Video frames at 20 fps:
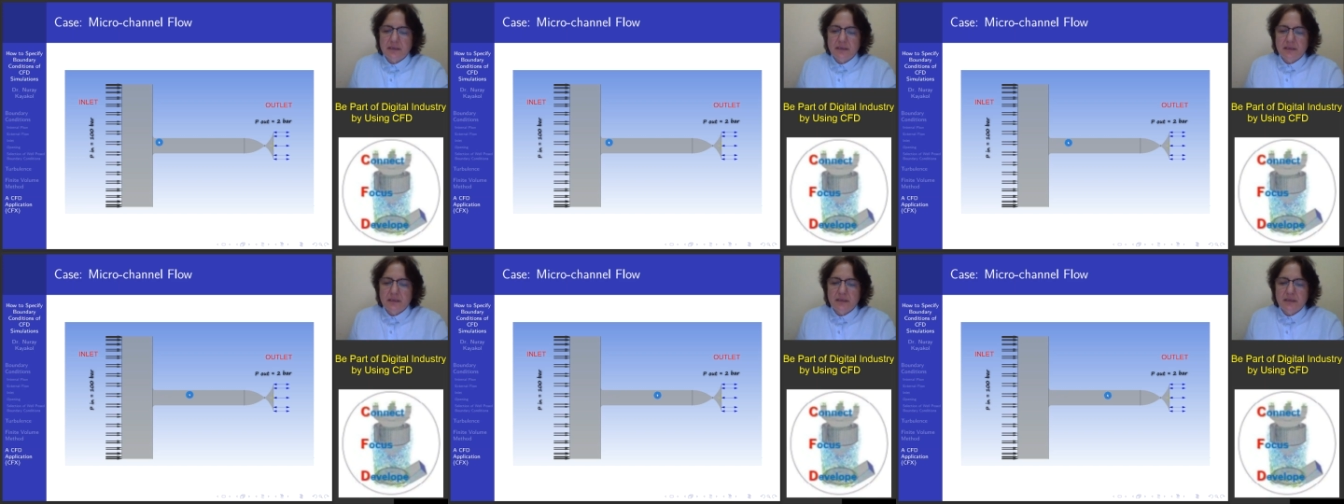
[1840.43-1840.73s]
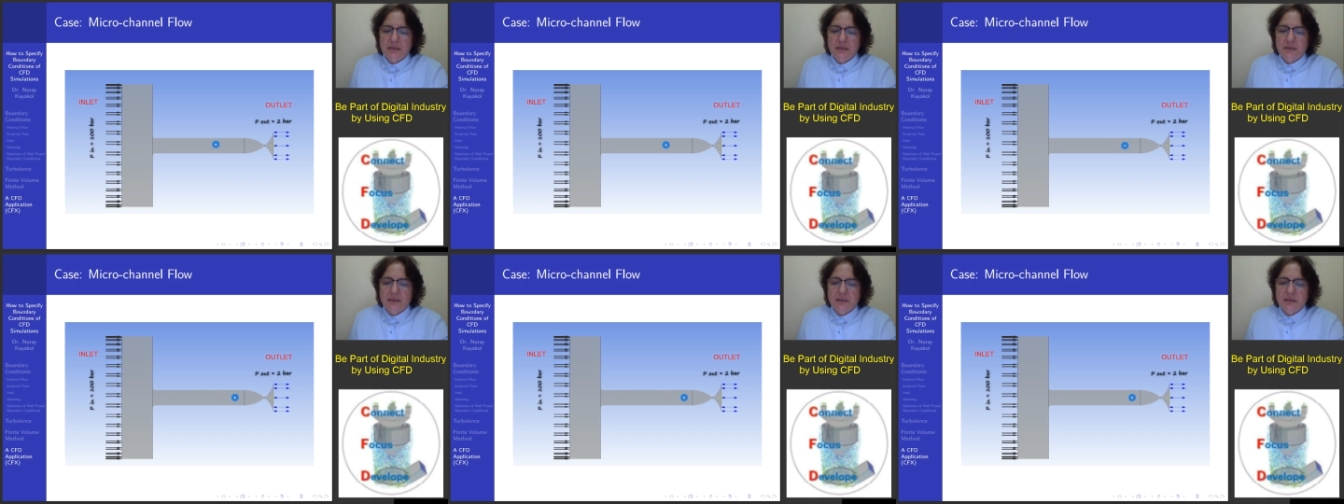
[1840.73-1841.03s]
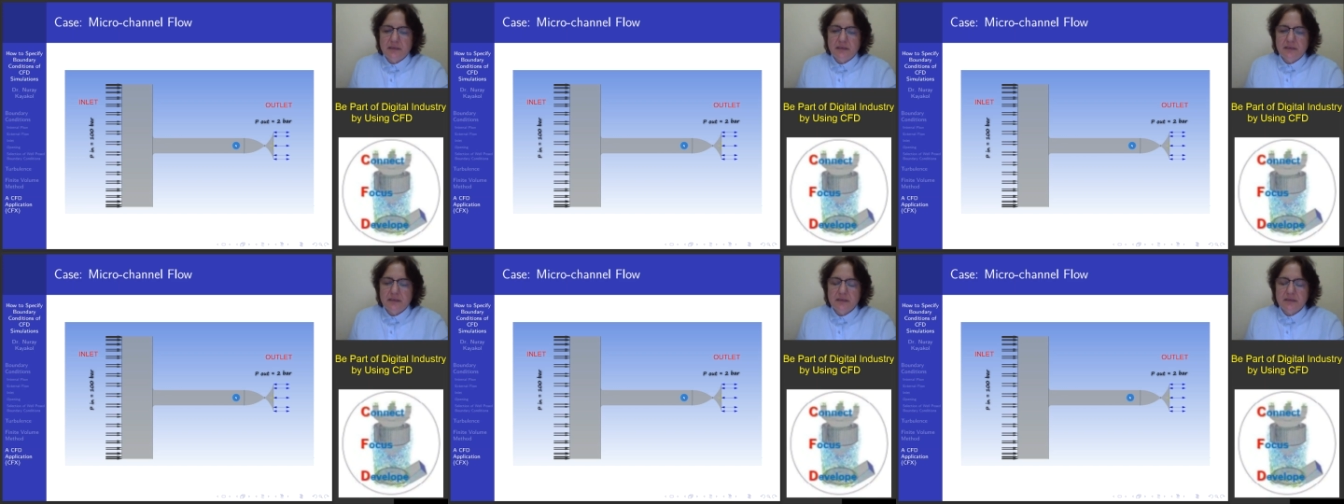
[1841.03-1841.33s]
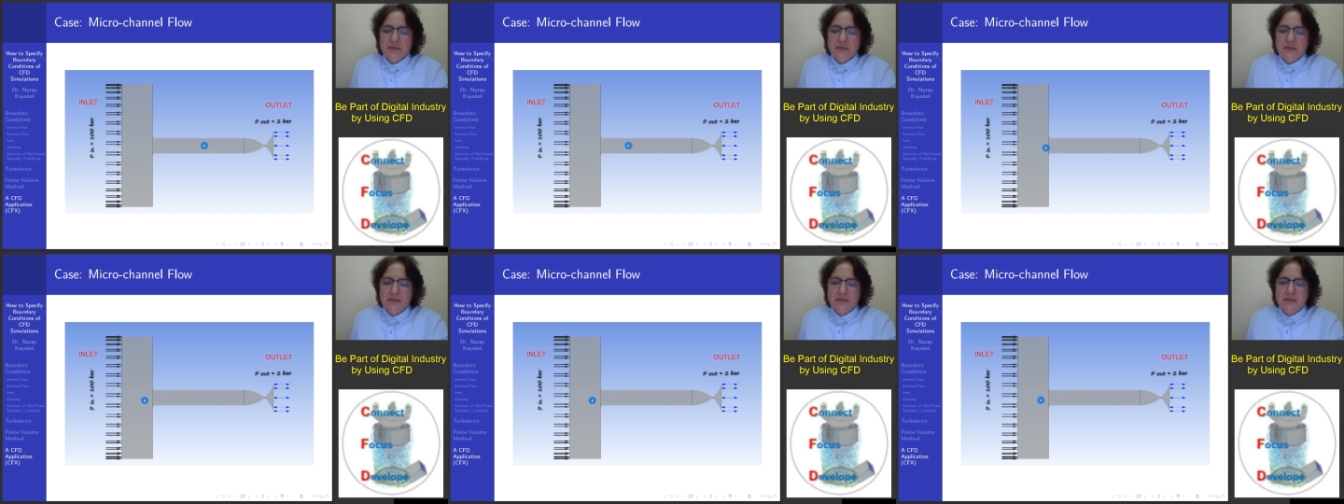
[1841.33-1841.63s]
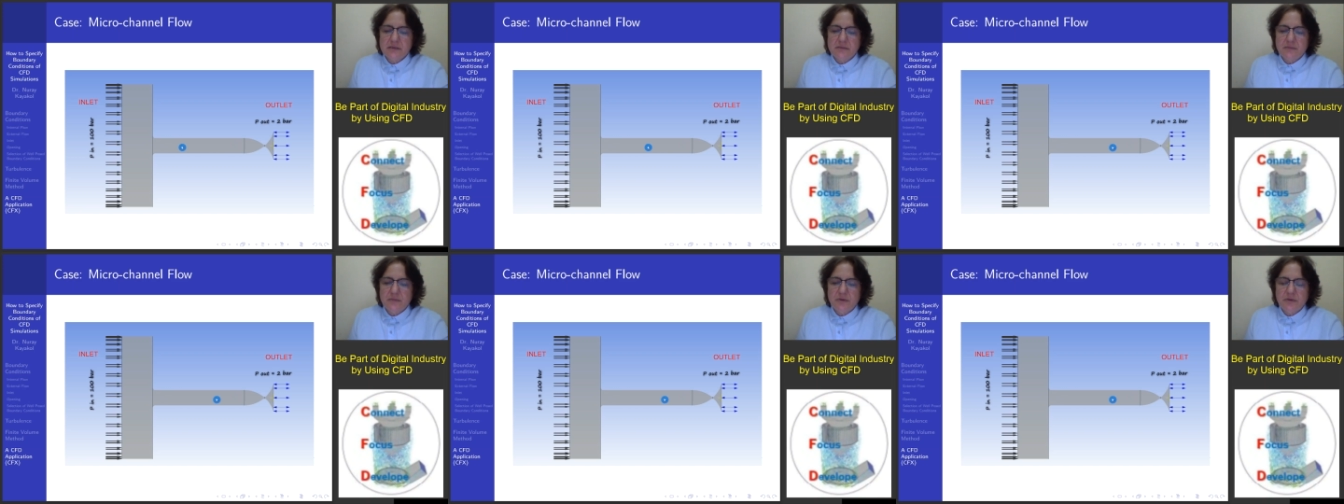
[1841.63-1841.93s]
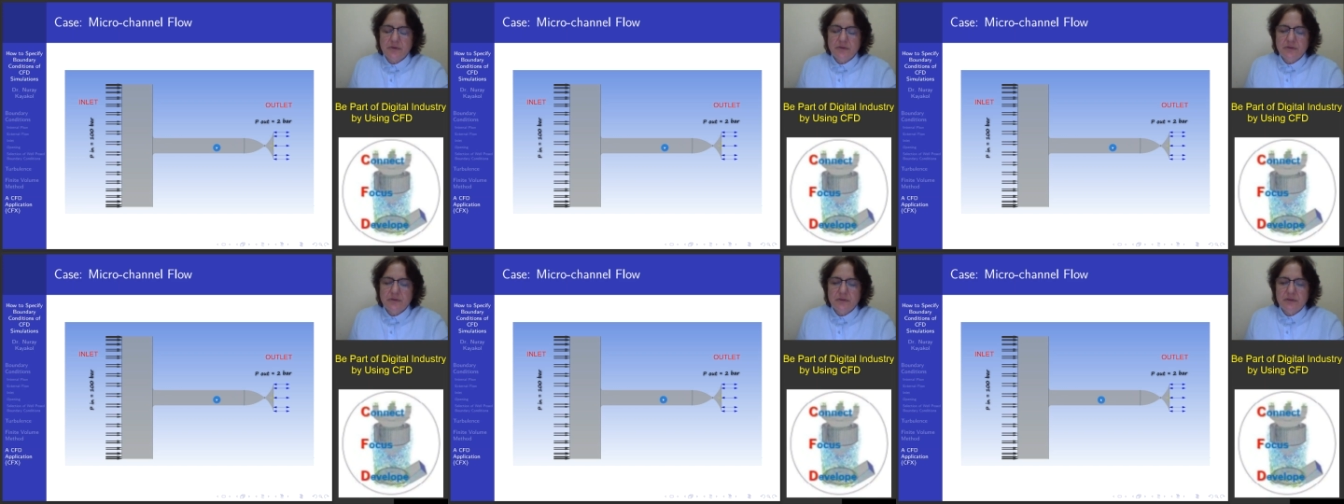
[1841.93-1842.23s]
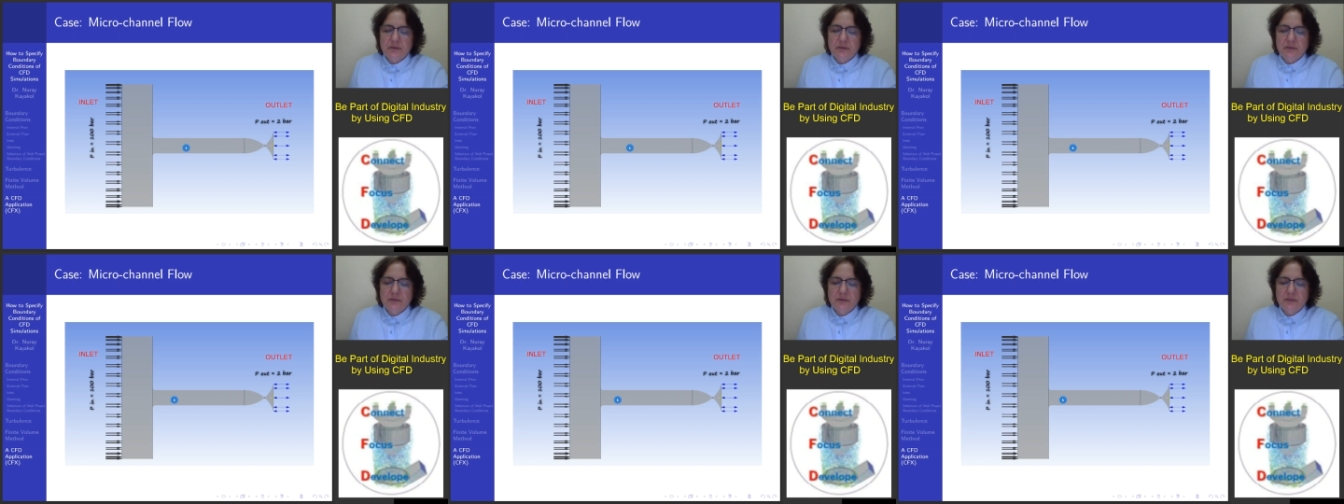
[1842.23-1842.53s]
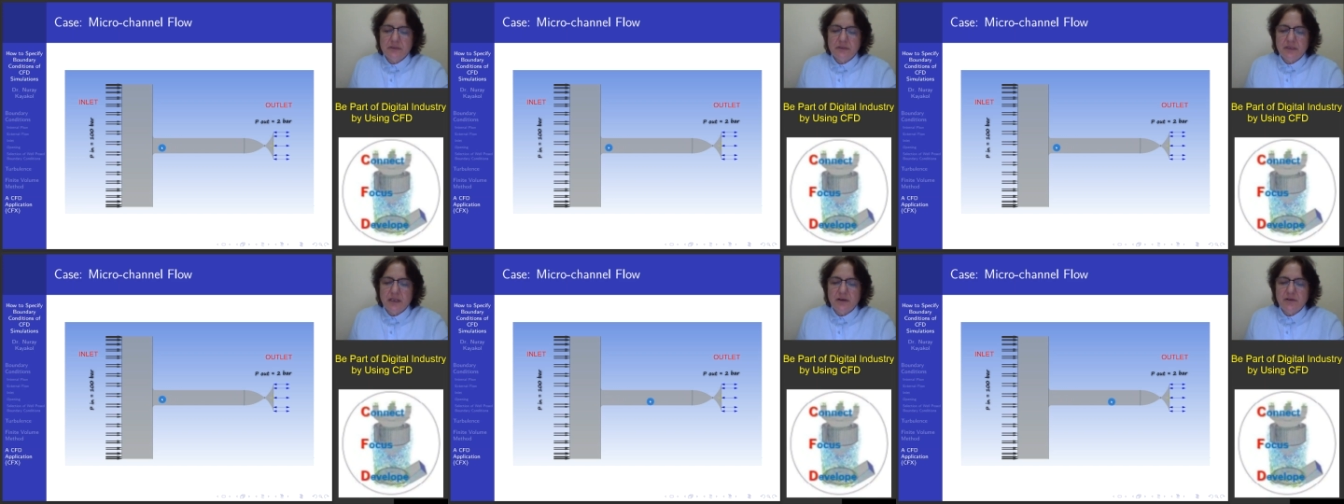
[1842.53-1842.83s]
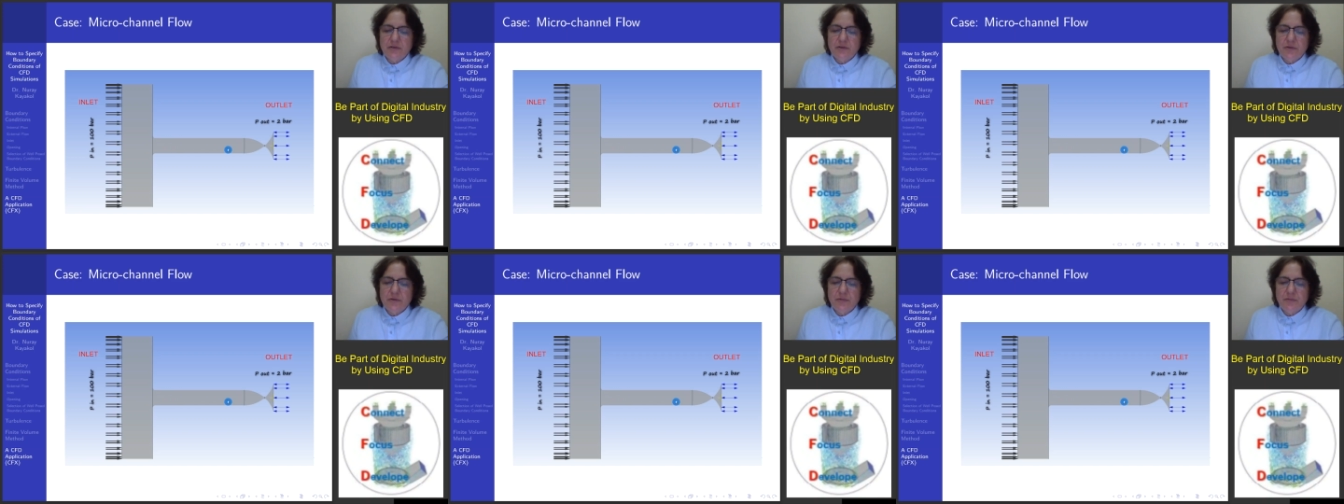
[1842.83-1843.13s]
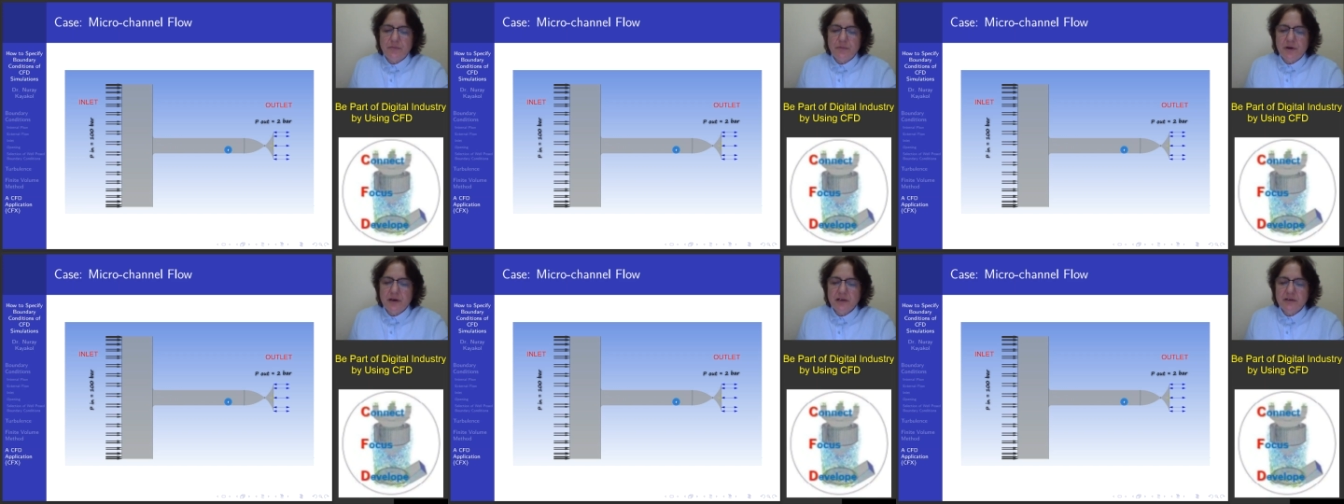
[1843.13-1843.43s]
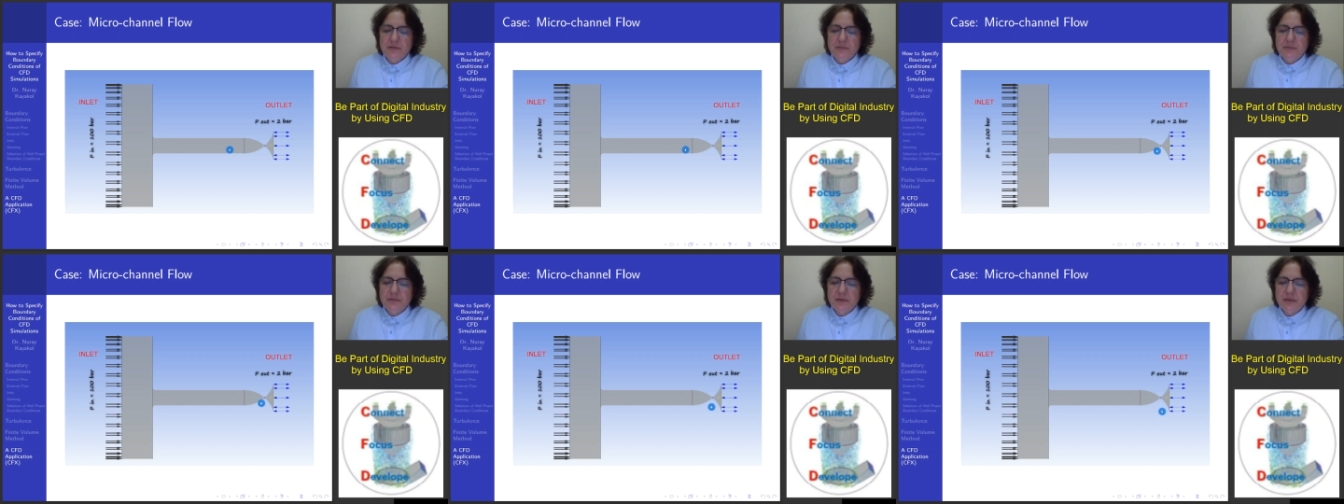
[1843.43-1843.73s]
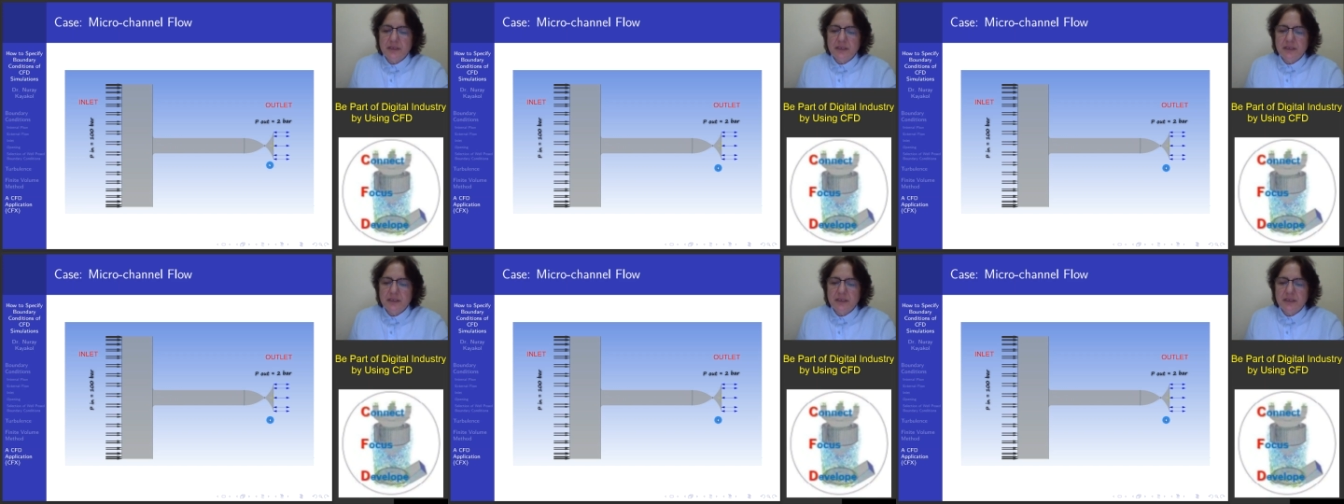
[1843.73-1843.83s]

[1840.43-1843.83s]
a small narrow pipe.